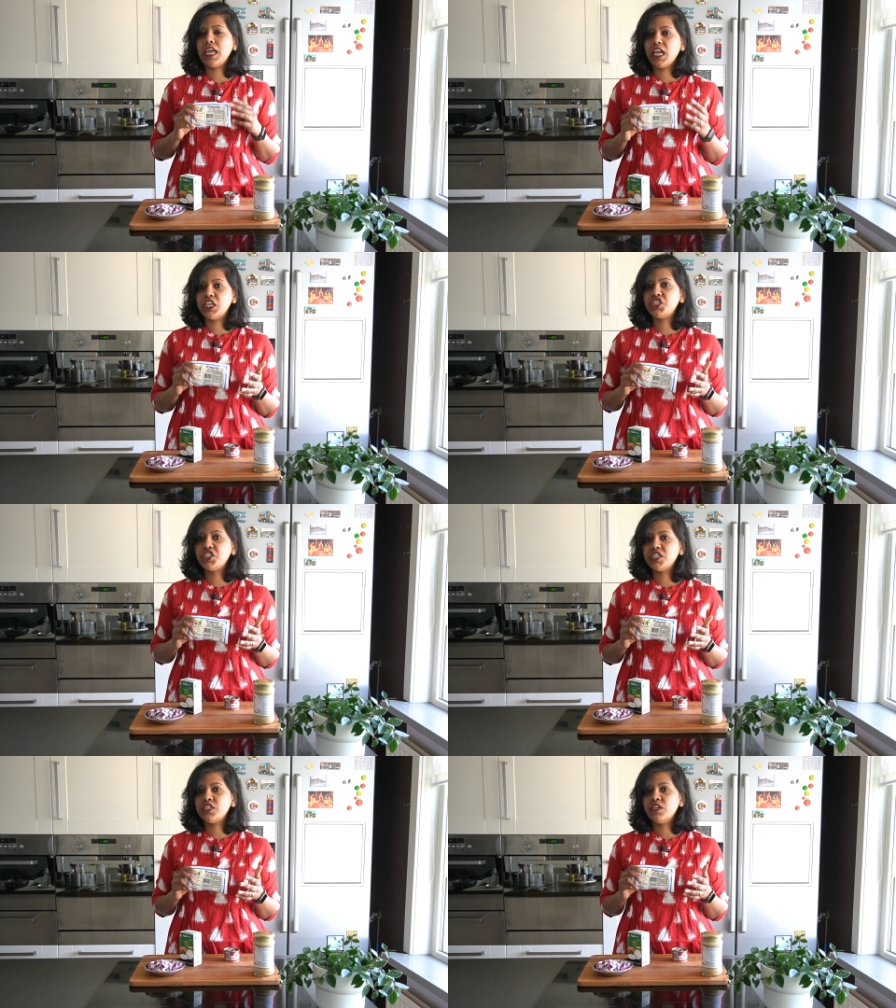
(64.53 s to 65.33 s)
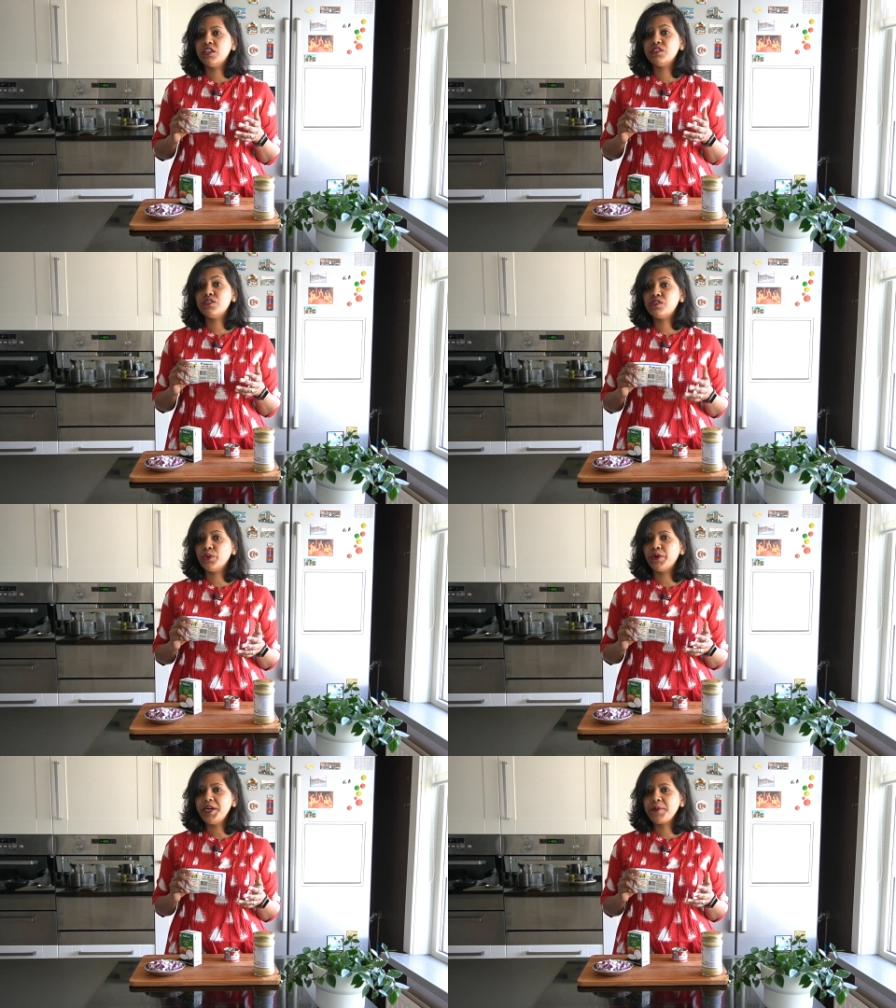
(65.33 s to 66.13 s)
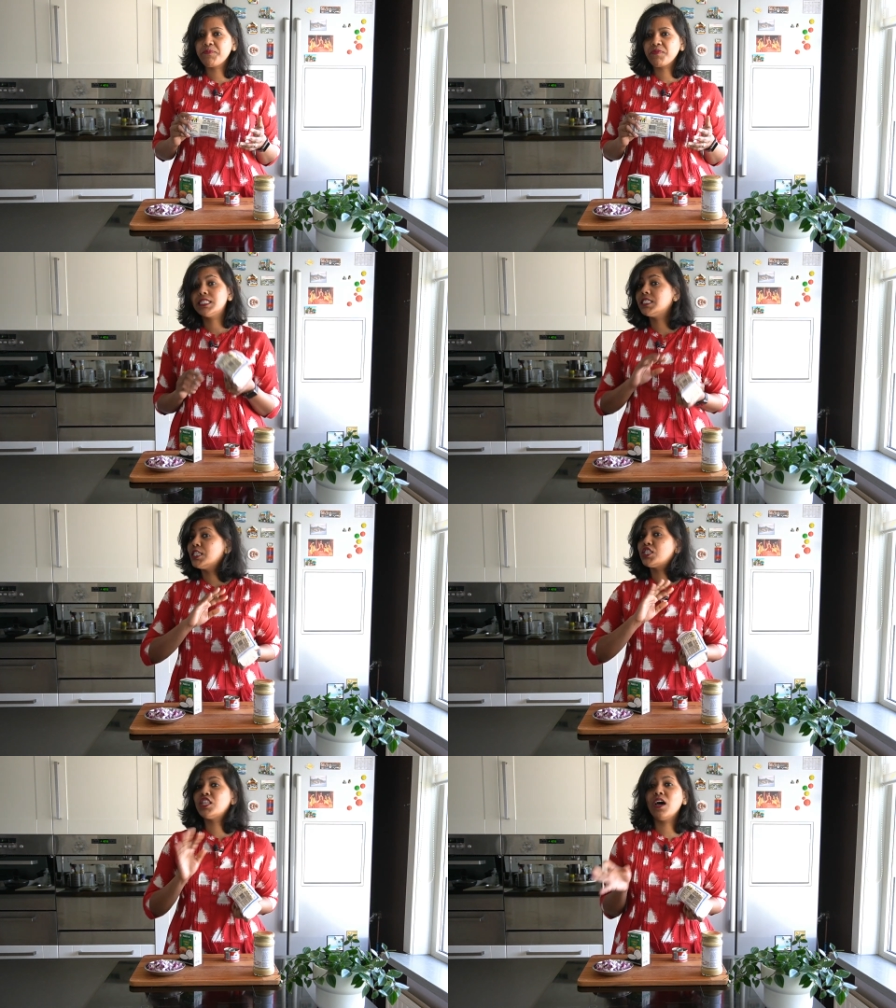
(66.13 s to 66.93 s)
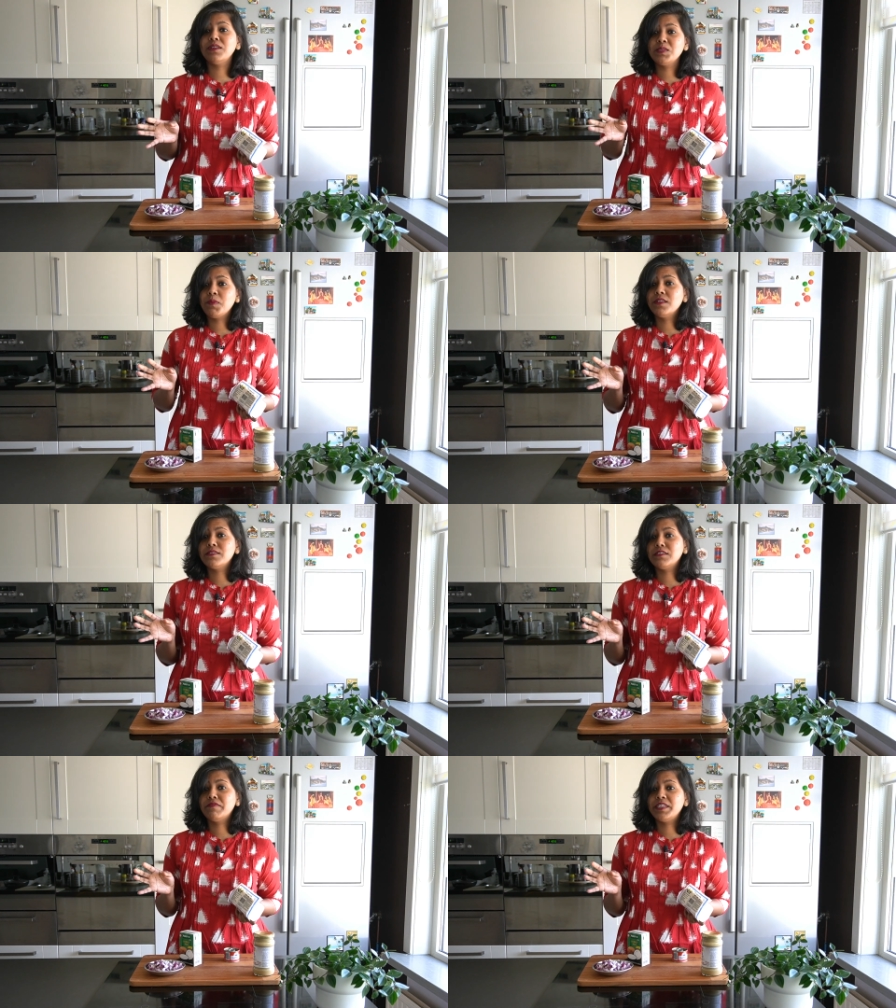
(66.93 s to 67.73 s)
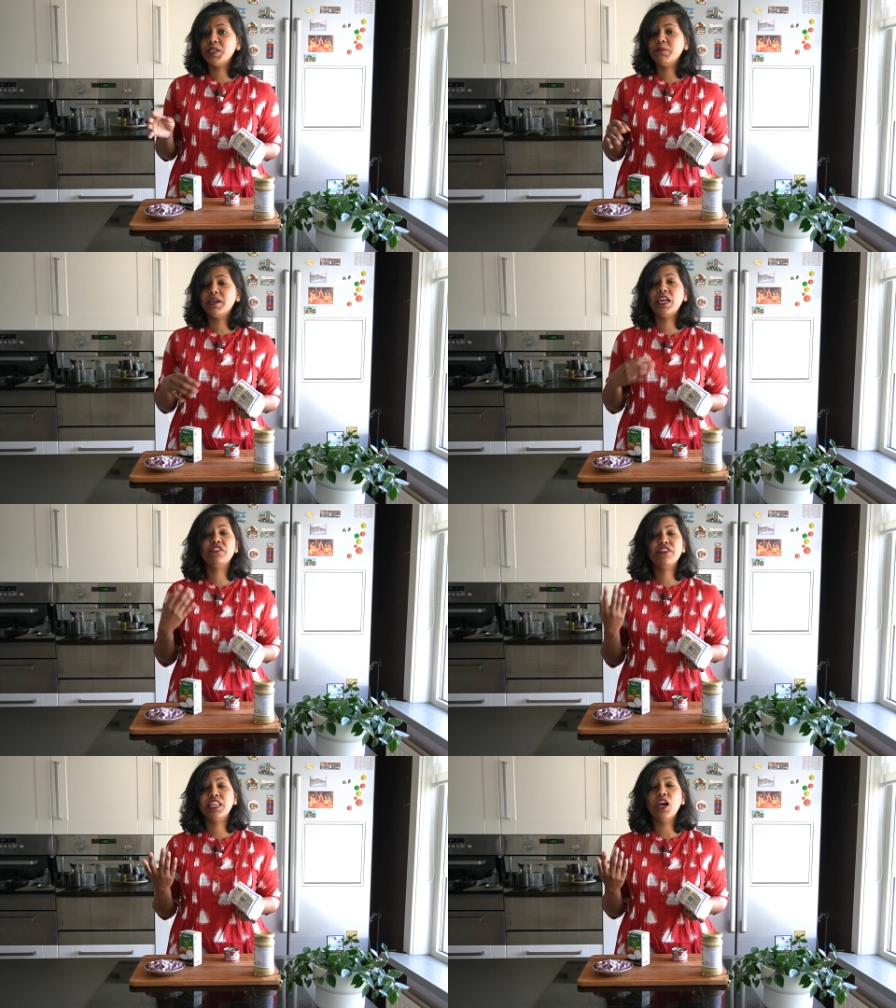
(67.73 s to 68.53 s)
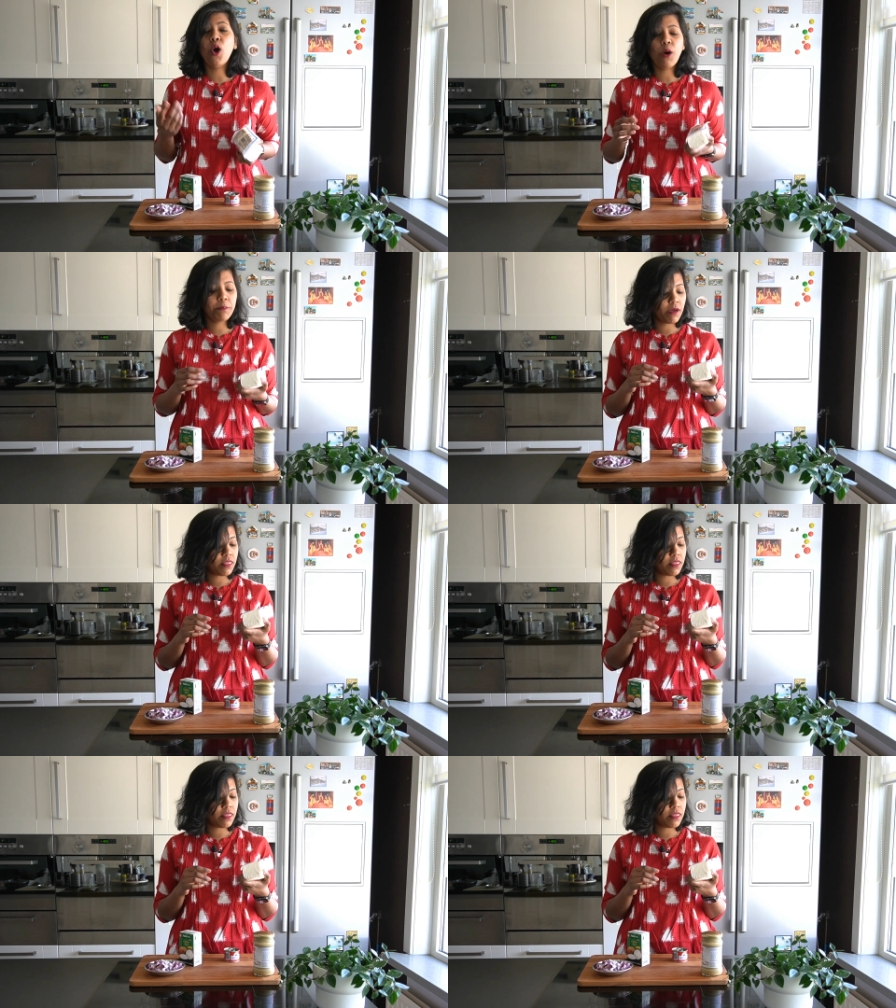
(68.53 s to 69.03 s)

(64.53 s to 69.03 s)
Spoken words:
Asian store. This is not a sponsored video, but I really hope